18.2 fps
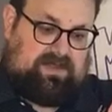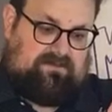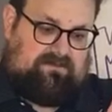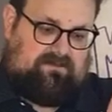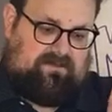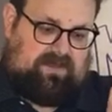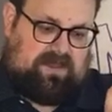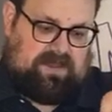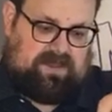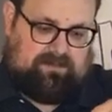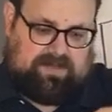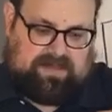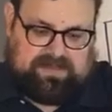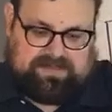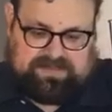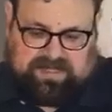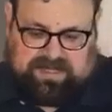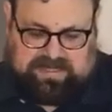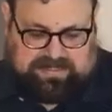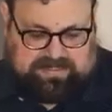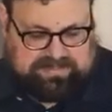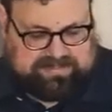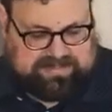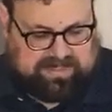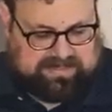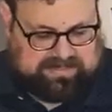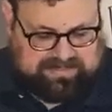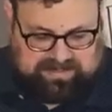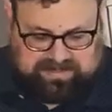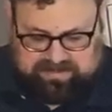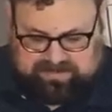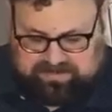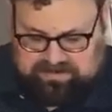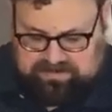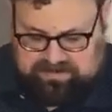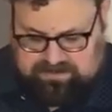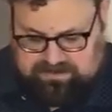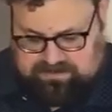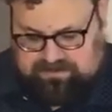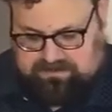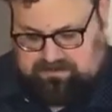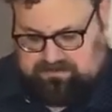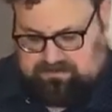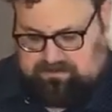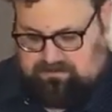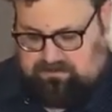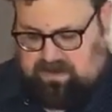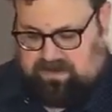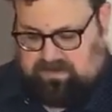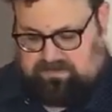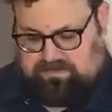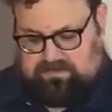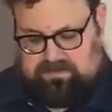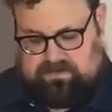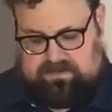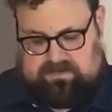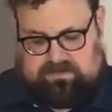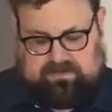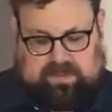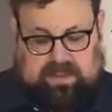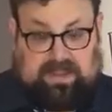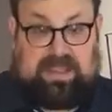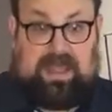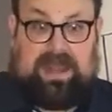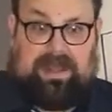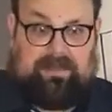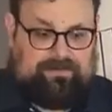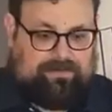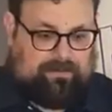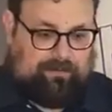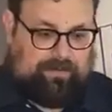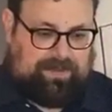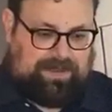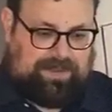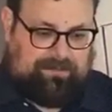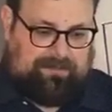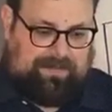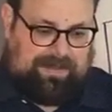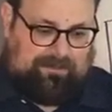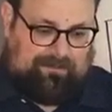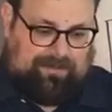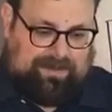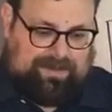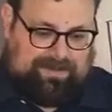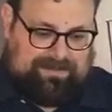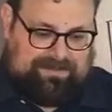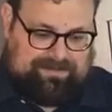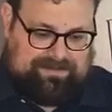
fun to be a scientist, I think. I, I cut out the really big one.